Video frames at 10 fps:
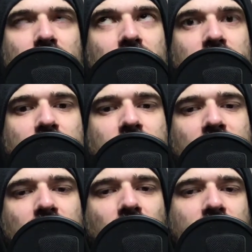You think about
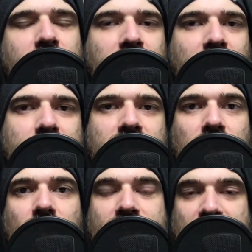a guy that becomes a
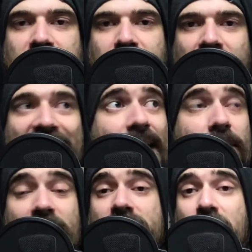UFC fighter. How
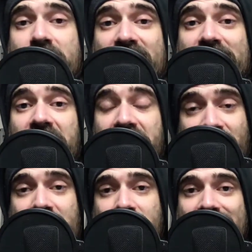many times has he
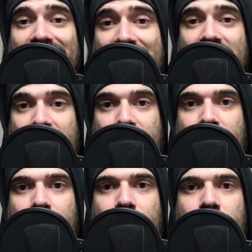failed to get there?
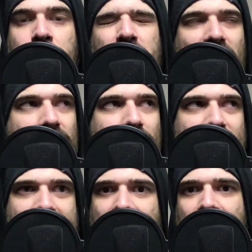He
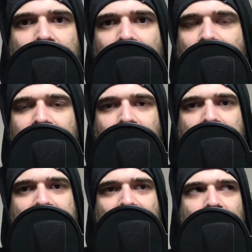missed the kick that came from
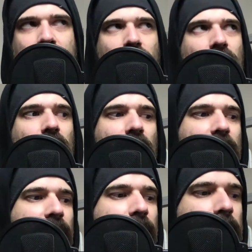his head, or,
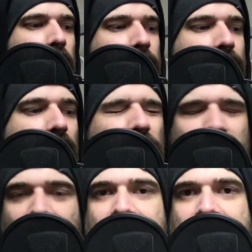you know, the
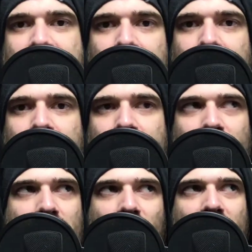Navy SEAL
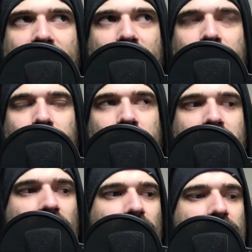guy,
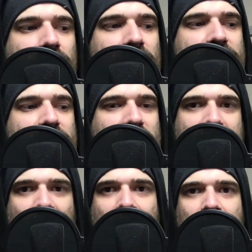you know, misses the
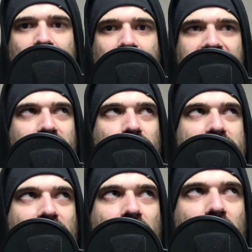target the
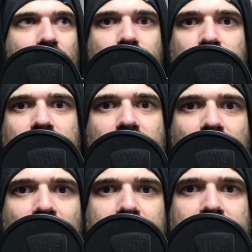first hundred
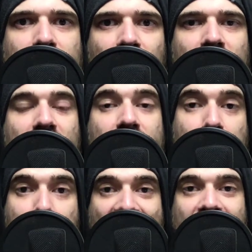times, right? And
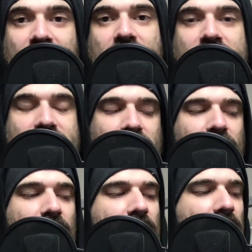then bang, he gets it.
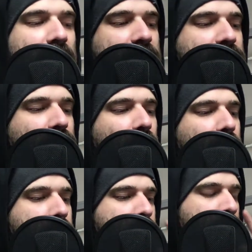So,